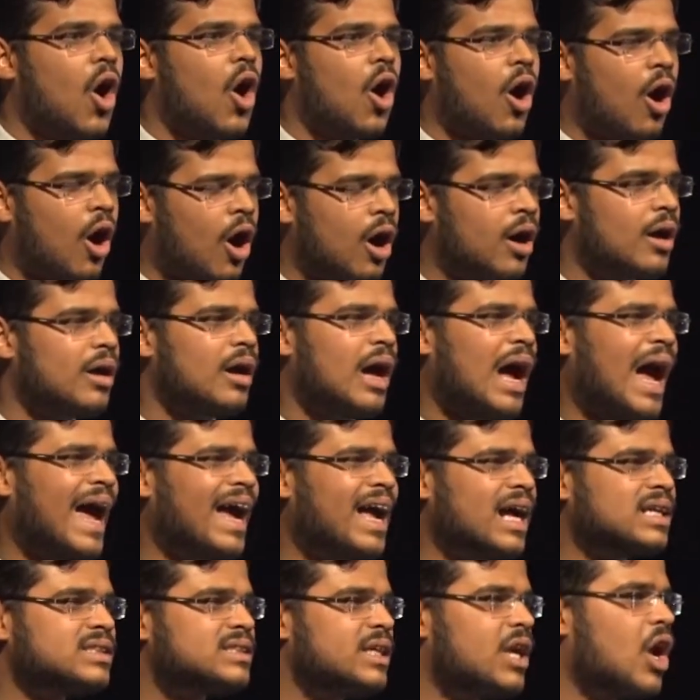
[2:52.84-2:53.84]
I
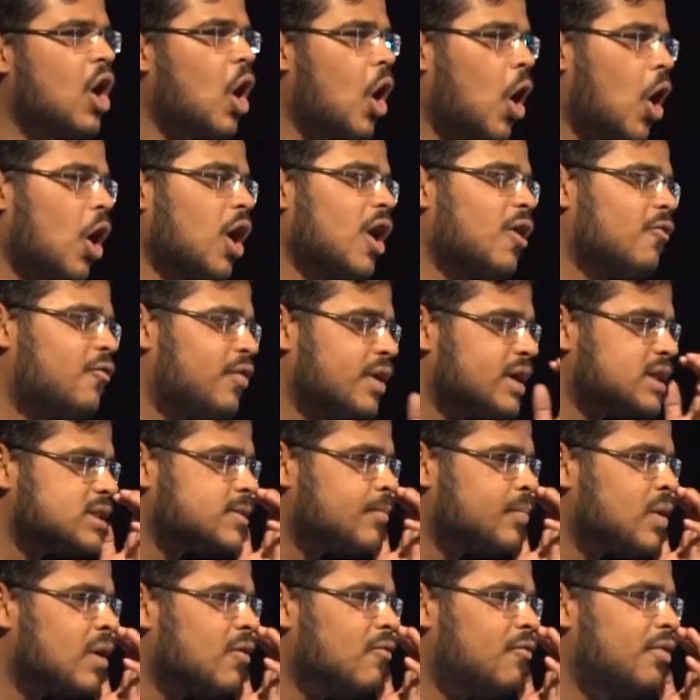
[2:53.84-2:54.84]
consider all of us,
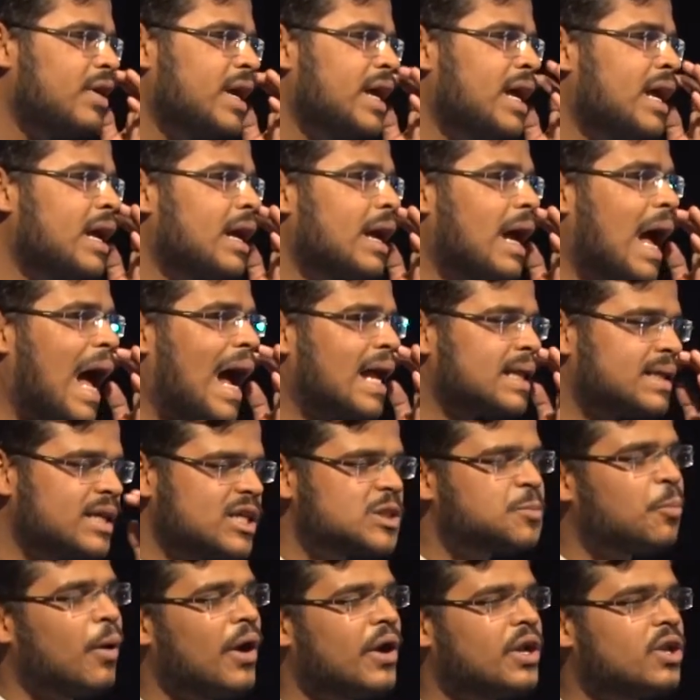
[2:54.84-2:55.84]
we at
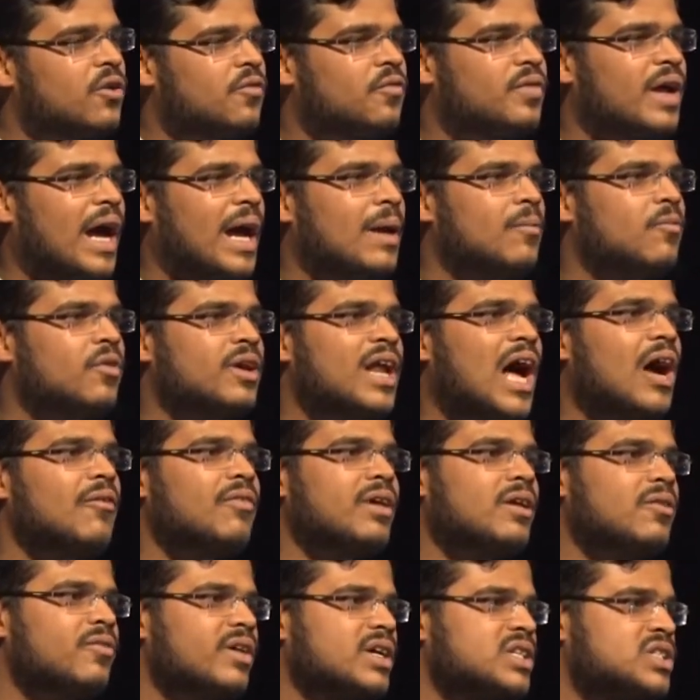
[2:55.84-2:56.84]
this point of time would have
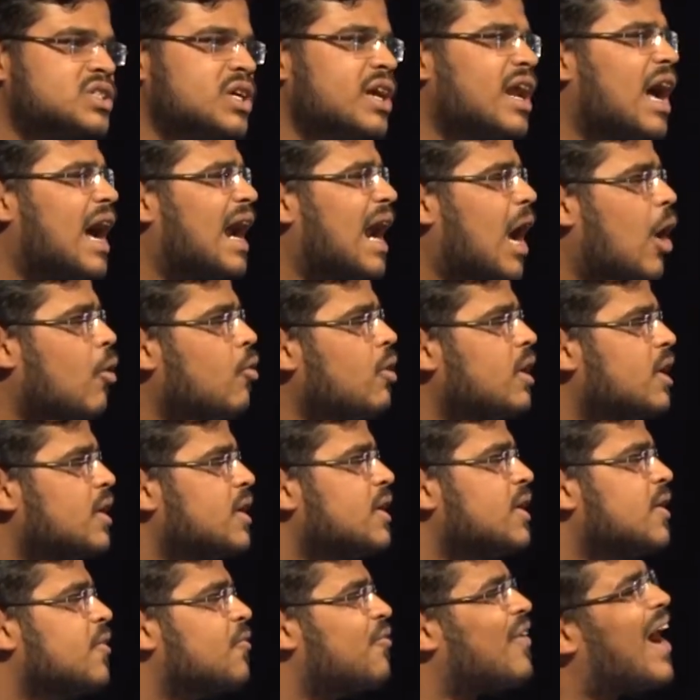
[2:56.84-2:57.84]
invested around
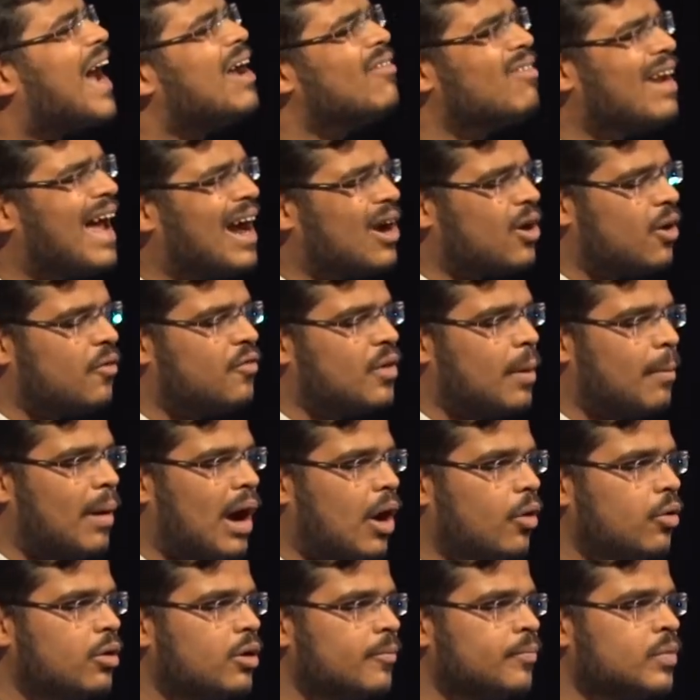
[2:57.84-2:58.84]
5 lakh of
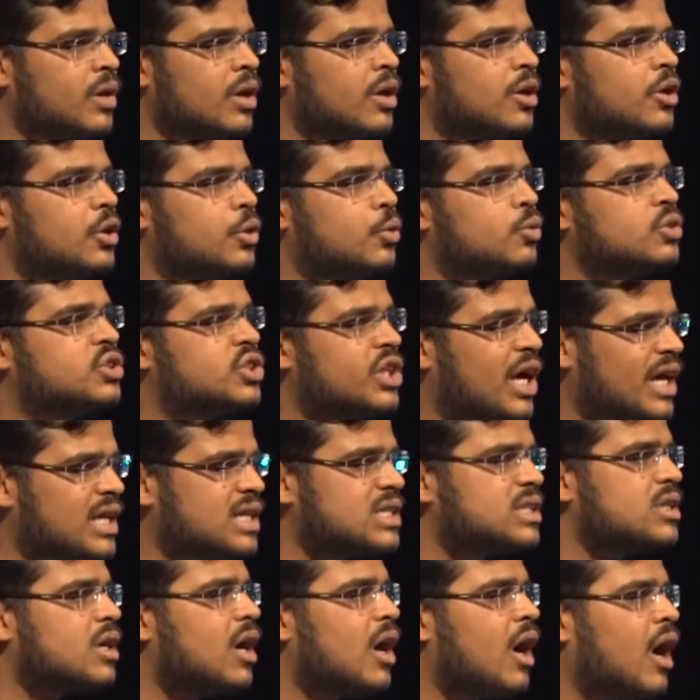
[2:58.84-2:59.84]
amount to
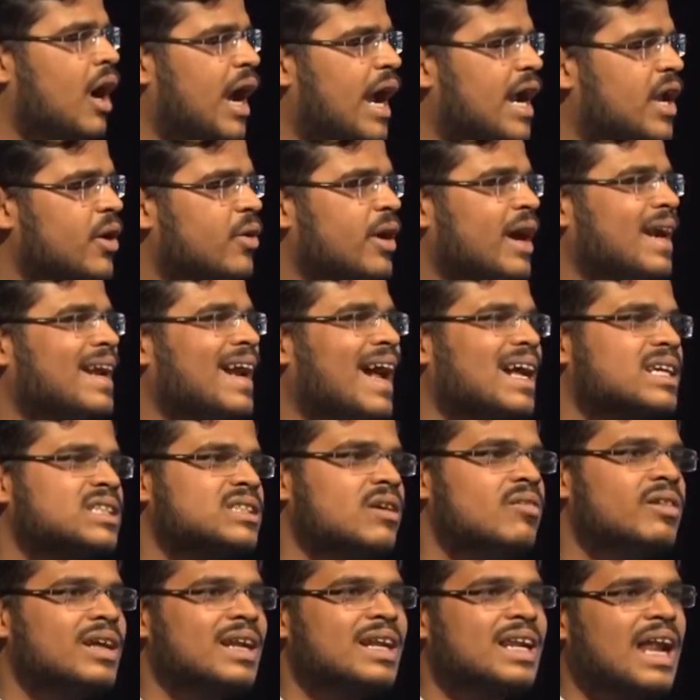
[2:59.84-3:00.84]
just educate
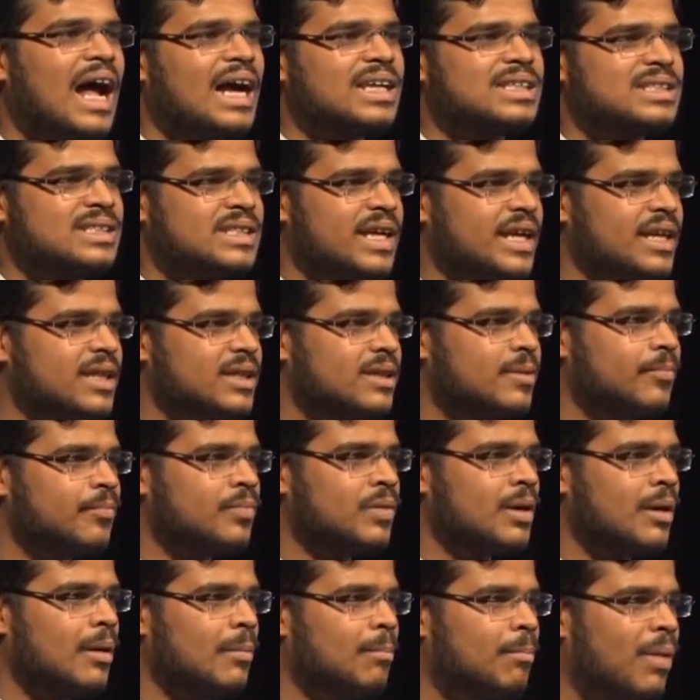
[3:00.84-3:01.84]
ourselves till class 10th.
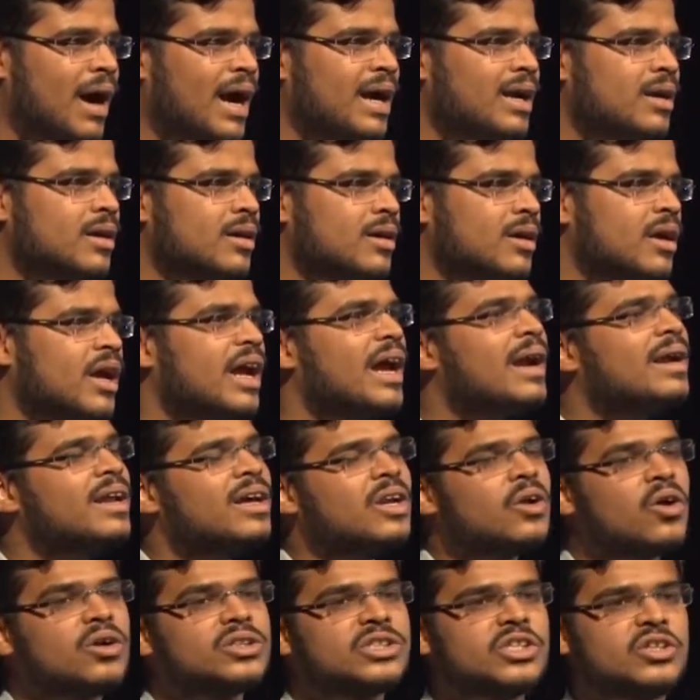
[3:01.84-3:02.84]
But
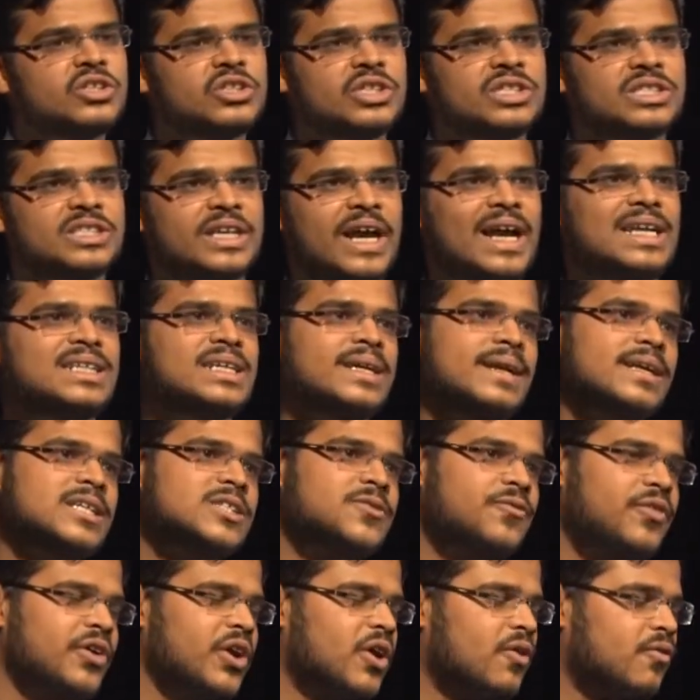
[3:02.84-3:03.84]
Indian Constitution says it is
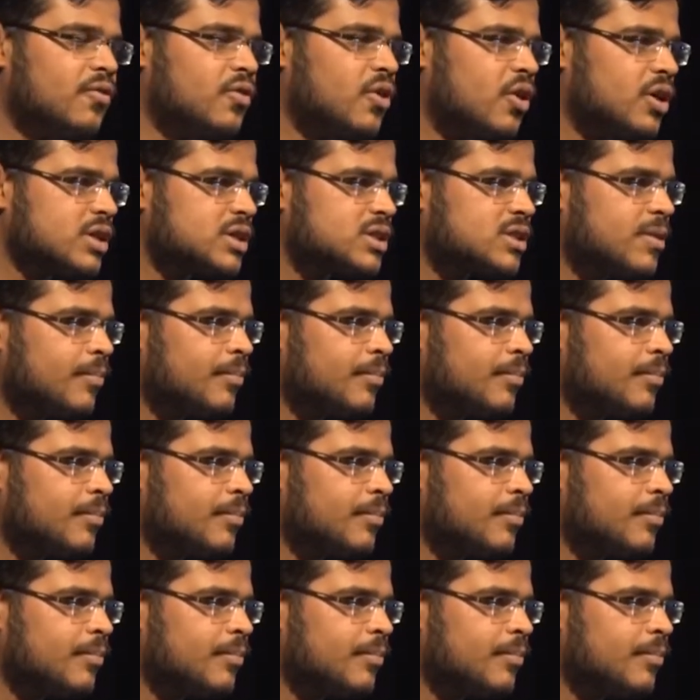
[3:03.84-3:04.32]
free of cost.